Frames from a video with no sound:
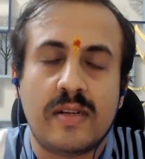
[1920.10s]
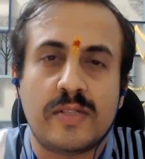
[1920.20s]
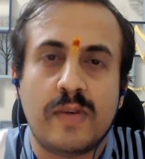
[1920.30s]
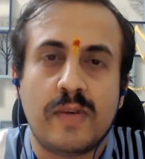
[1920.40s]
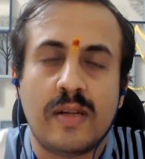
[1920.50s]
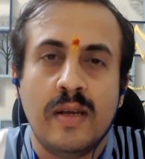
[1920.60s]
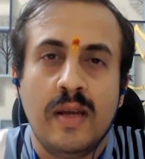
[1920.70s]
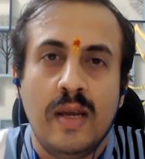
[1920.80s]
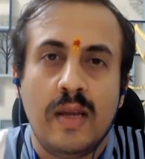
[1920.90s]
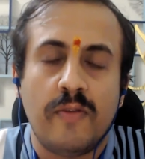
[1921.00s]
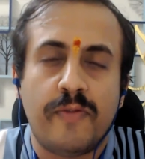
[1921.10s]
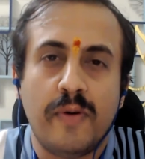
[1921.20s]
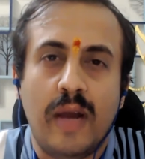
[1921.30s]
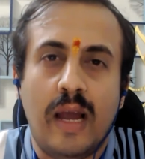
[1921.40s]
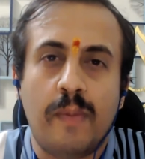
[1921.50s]
interest, one,
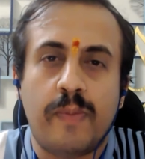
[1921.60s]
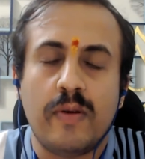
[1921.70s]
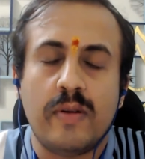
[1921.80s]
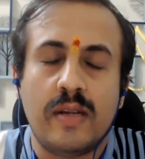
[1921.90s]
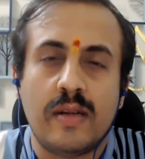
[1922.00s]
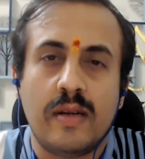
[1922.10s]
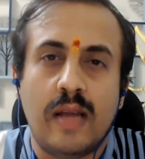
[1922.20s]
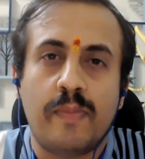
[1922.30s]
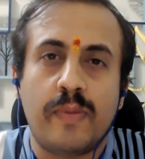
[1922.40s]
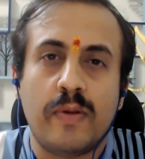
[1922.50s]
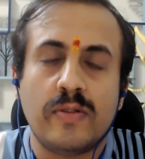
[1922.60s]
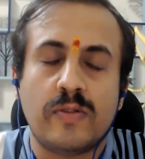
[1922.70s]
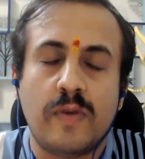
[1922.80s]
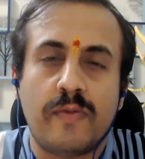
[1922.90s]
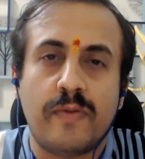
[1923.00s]
few app
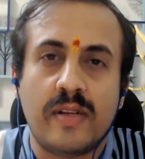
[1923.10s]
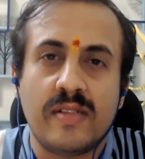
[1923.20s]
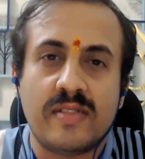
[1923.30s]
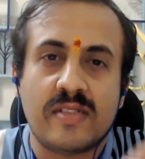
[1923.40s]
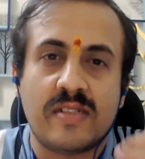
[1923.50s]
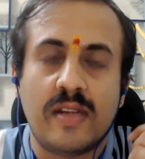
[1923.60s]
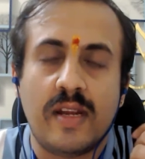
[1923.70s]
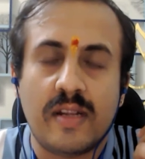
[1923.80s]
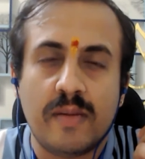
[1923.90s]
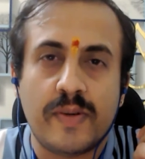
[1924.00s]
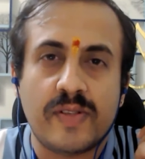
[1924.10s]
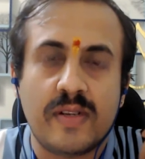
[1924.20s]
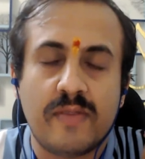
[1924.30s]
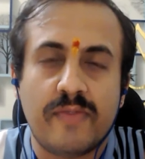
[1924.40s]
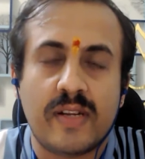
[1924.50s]
loans were 14, 16,
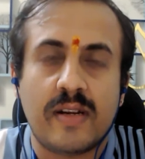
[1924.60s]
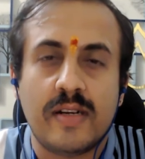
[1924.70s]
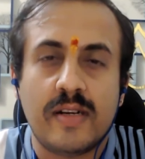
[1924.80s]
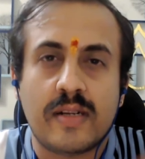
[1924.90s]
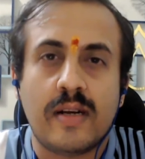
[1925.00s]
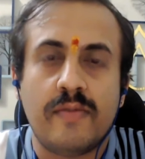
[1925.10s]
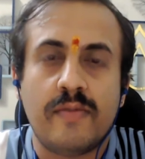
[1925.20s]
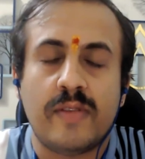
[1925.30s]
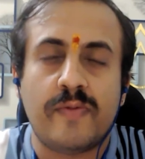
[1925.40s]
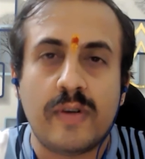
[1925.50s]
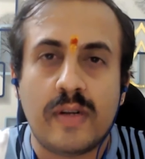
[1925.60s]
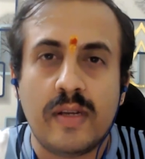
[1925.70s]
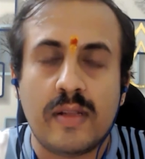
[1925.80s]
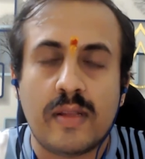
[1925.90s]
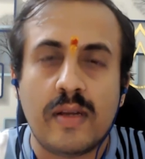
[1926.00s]
18%, one credit card with
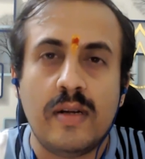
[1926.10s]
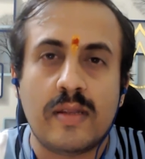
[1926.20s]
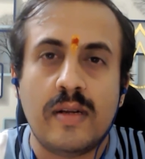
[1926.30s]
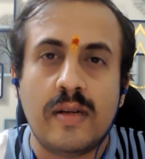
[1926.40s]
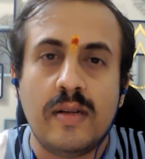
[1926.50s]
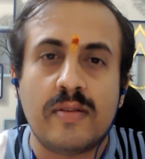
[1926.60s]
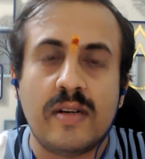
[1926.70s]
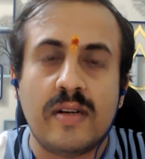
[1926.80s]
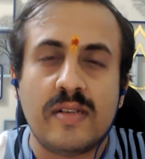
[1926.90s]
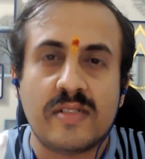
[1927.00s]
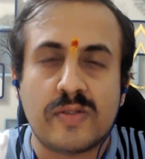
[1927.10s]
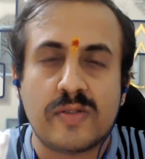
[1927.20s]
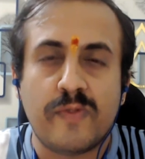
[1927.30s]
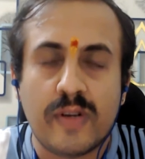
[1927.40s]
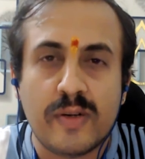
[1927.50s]
36
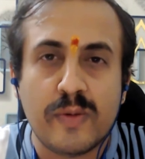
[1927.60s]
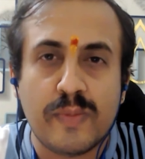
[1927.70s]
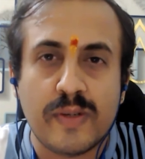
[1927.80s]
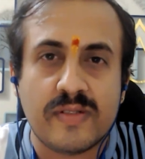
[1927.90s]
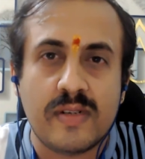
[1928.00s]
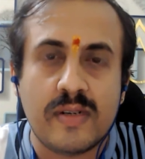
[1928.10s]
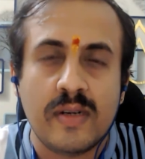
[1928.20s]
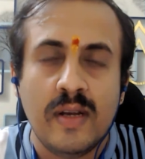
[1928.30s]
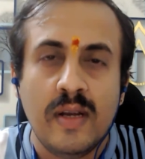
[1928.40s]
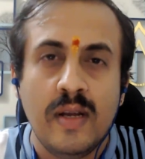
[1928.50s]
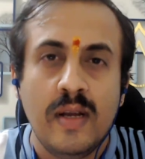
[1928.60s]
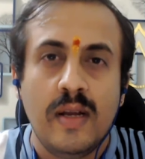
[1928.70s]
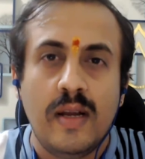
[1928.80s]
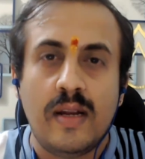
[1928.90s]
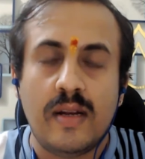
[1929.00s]
to 42%,
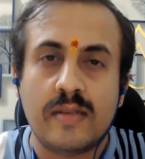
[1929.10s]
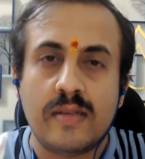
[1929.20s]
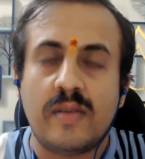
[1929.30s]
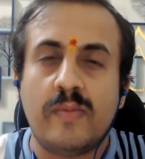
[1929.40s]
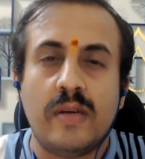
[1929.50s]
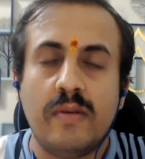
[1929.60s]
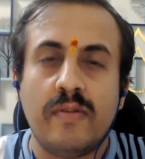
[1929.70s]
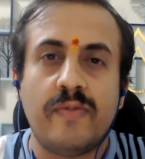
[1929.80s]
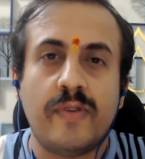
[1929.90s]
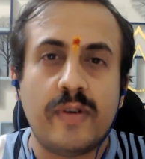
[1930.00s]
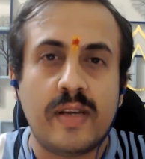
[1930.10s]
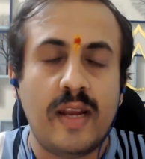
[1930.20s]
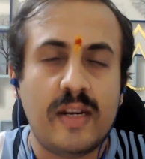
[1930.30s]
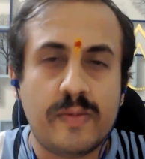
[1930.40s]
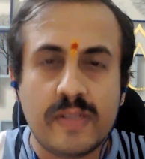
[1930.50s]
and sometimes even
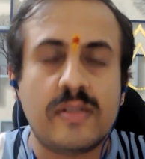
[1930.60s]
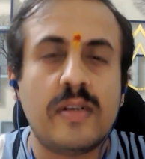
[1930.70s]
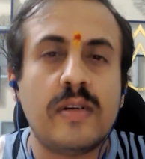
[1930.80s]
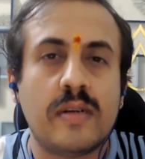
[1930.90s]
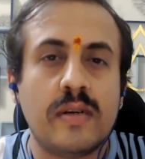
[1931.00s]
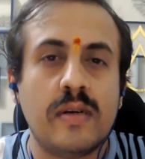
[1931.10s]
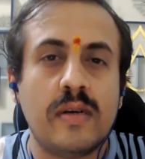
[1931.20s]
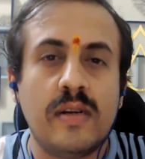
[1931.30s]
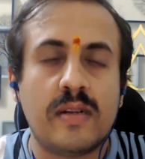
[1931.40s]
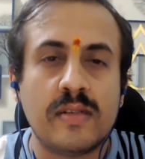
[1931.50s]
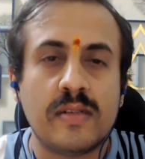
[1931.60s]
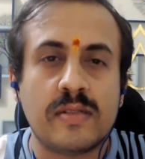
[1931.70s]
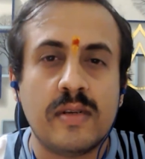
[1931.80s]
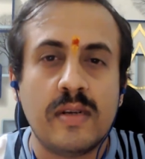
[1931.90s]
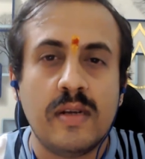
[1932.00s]
48%
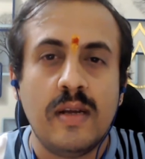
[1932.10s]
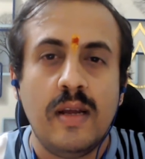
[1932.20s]
interest.